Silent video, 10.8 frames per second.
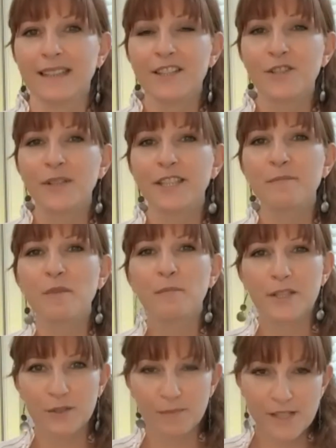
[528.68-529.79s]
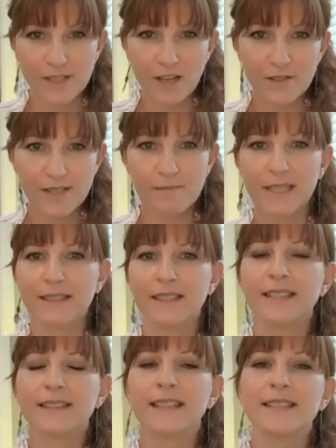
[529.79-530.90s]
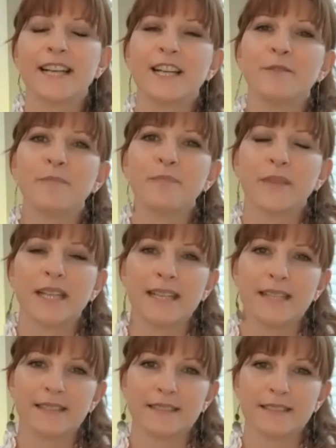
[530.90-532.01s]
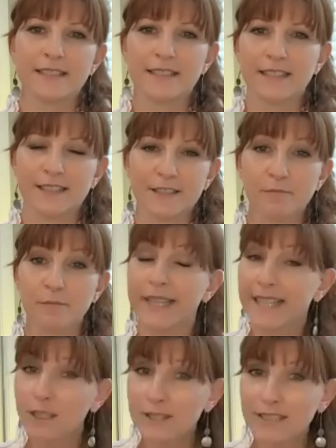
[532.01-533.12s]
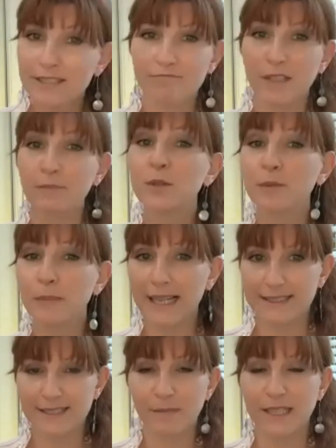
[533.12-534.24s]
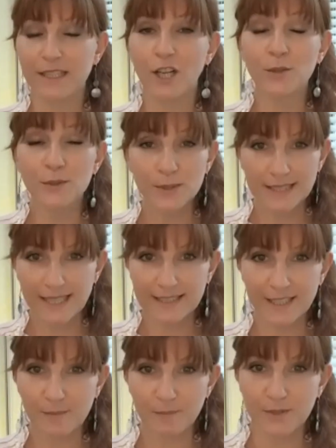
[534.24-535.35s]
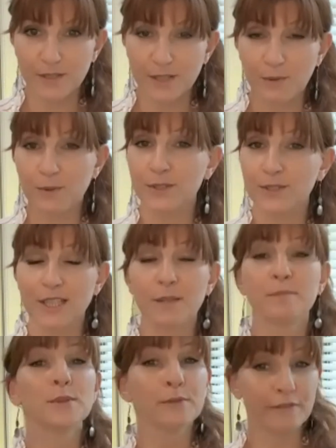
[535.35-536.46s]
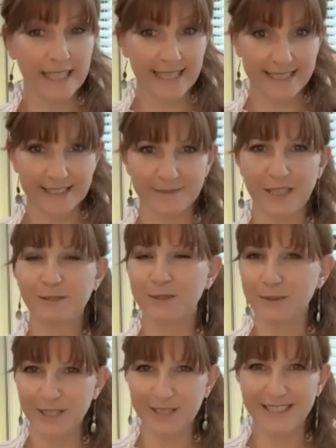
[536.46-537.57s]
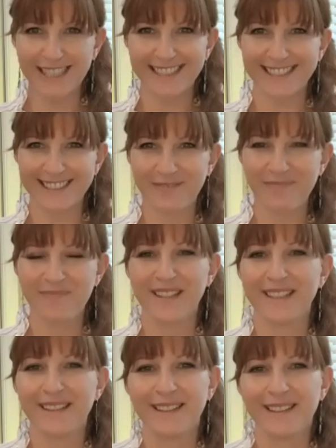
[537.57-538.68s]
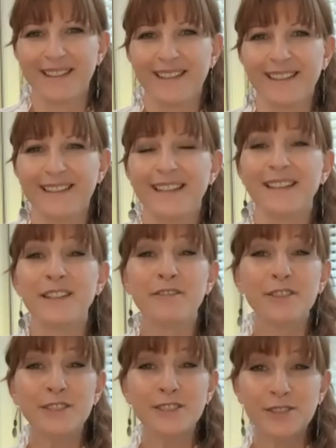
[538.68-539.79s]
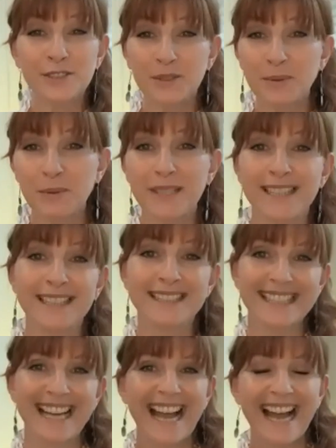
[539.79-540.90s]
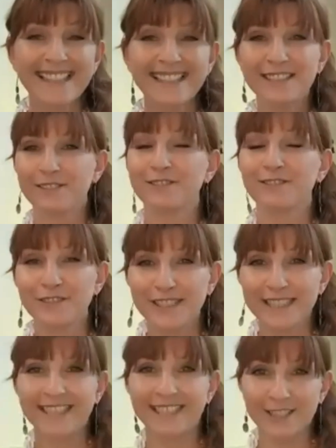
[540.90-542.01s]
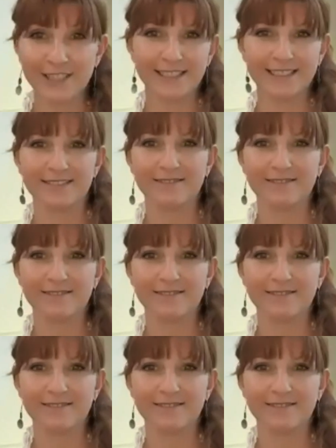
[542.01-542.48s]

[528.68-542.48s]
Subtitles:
I traded momentum stocks mainly at that time, and breakouts and pullbacks. And my go-to setup was a bull flag. I was really good at it. And the first 2 weeks, I did really good.